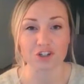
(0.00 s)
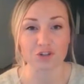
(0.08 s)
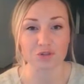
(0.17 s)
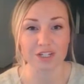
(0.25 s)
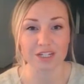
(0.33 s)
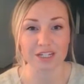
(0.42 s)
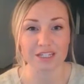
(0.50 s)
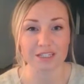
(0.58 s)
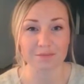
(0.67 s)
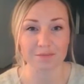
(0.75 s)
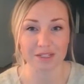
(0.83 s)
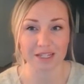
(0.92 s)
Tree
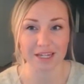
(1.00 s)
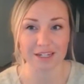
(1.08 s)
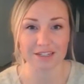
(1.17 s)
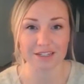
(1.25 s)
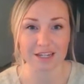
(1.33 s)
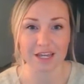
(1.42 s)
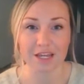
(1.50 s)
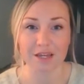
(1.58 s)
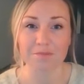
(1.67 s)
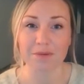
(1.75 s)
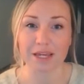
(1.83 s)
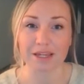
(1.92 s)
is a Plant
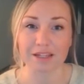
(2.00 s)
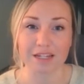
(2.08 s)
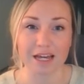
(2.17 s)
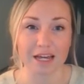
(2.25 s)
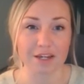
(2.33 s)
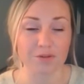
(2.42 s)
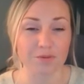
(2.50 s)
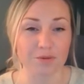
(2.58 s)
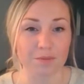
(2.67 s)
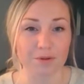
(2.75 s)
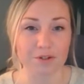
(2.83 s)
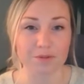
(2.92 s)
by Clyde
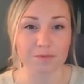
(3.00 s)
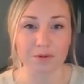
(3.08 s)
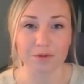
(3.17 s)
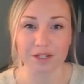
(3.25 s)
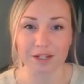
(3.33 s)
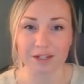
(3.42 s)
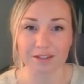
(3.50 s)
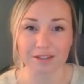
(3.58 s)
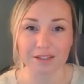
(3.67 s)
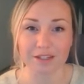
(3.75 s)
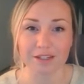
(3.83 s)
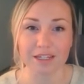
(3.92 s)
Robert Bulla,
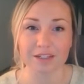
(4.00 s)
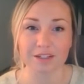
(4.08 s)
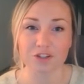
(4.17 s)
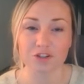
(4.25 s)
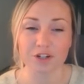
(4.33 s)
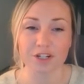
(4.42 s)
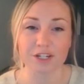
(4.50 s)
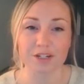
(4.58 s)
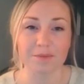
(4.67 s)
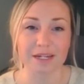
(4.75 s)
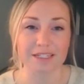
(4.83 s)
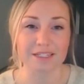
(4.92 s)

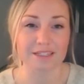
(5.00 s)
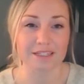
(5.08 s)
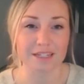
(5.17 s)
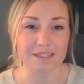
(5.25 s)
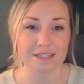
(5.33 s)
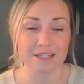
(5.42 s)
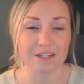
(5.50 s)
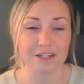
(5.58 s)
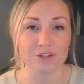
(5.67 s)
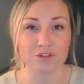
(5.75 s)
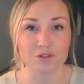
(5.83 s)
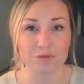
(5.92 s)
illustrated by
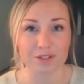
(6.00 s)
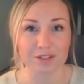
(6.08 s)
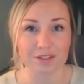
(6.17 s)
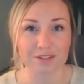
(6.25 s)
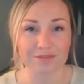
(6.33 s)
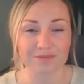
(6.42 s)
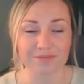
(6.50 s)
Stacey Schuett.